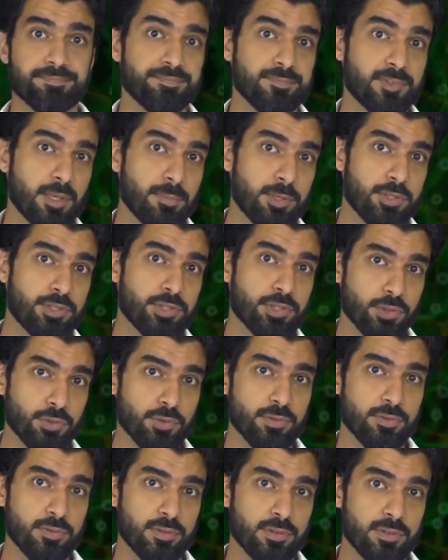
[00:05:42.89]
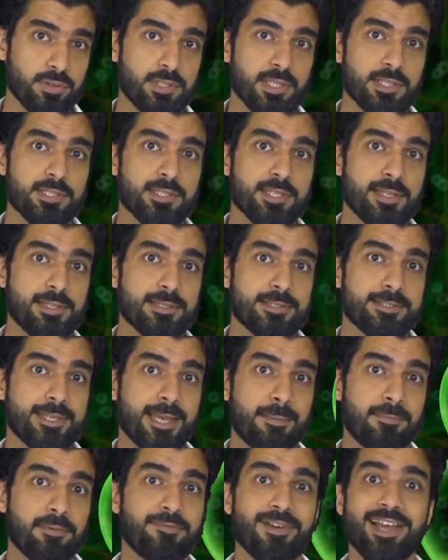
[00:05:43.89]
Number 2, the cell
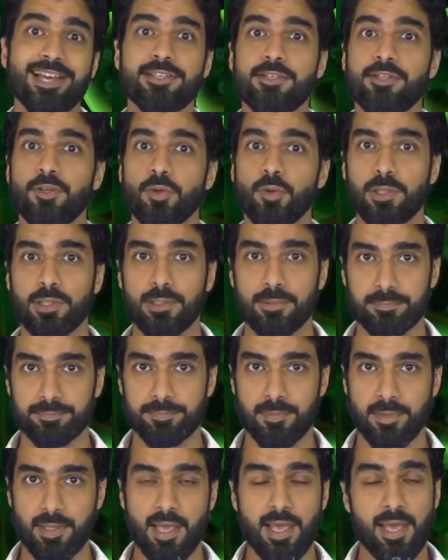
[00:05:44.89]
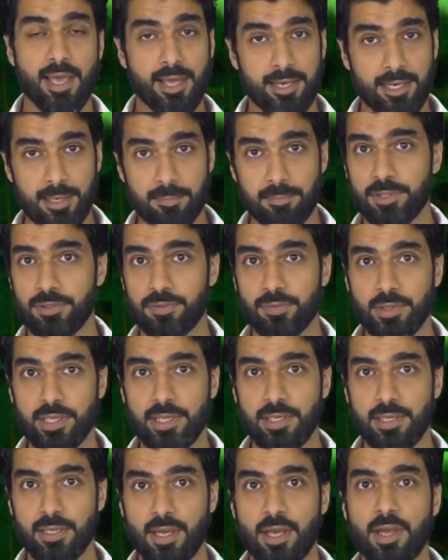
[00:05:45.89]
sap vacuole. And number
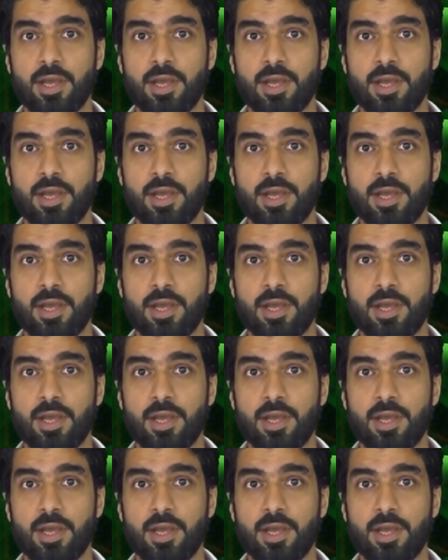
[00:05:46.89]
3,